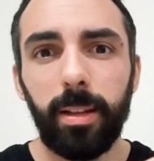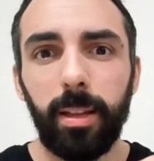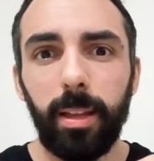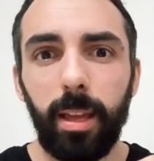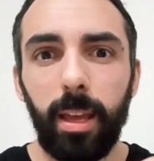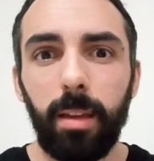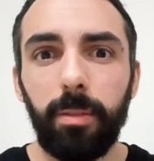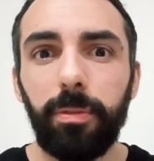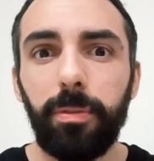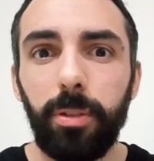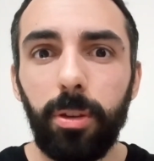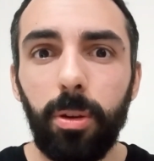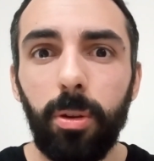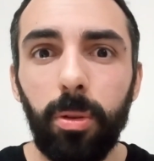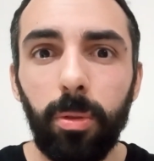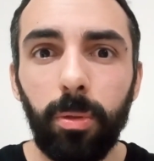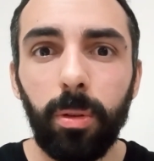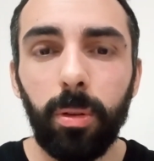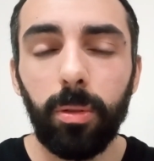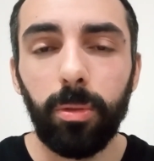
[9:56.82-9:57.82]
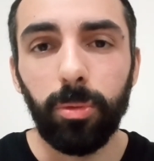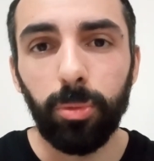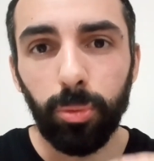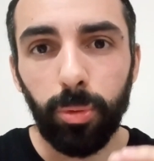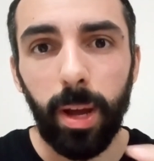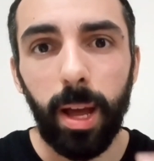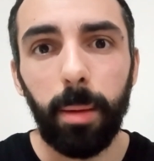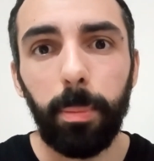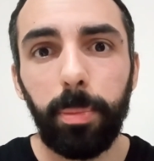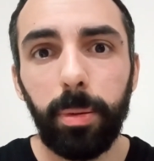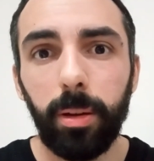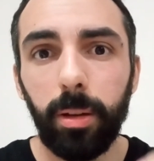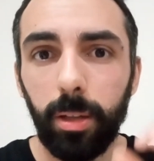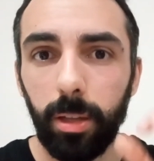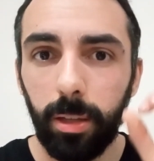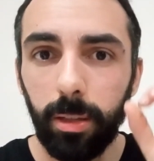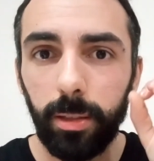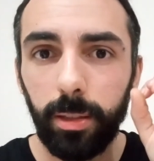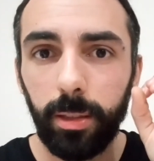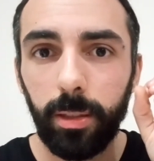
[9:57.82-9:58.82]
if you wrap
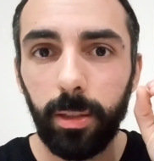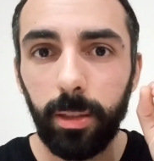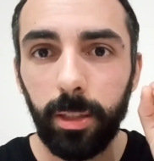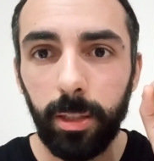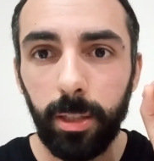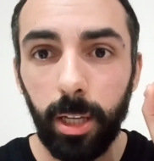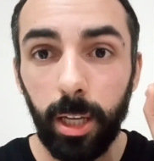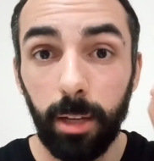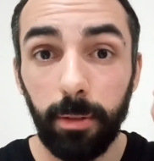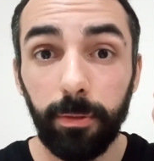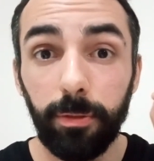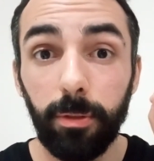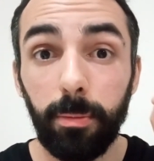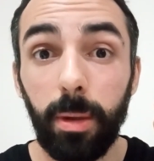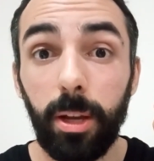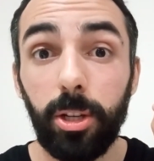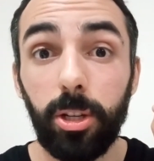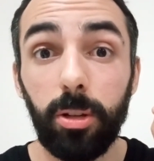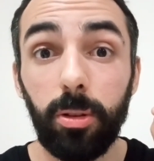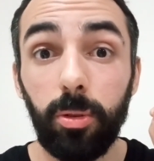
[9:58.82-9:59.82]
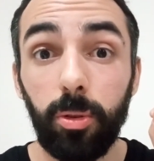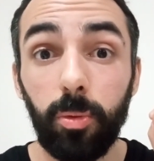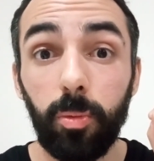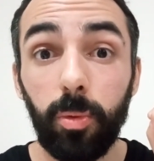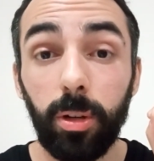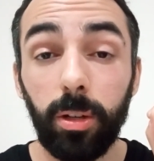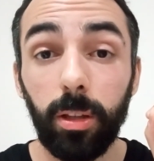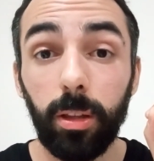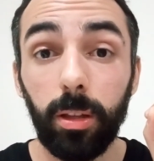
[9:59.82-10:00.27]
the information you want to